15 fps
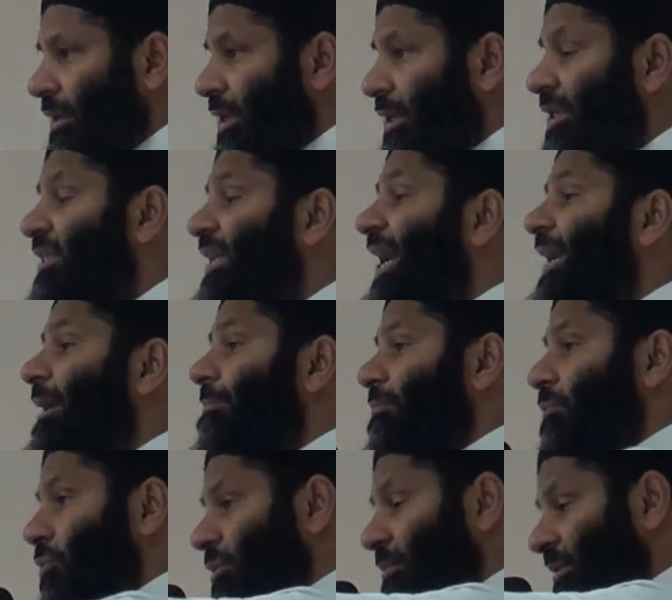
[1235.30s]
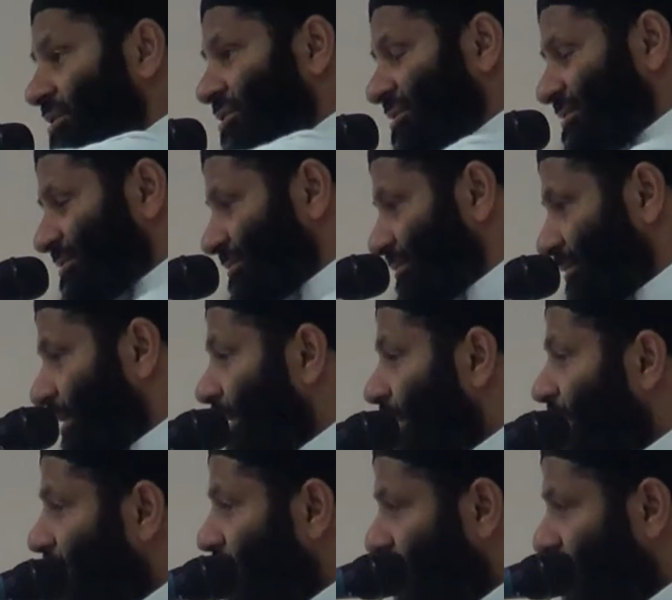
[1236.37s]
And he came to the masjid. He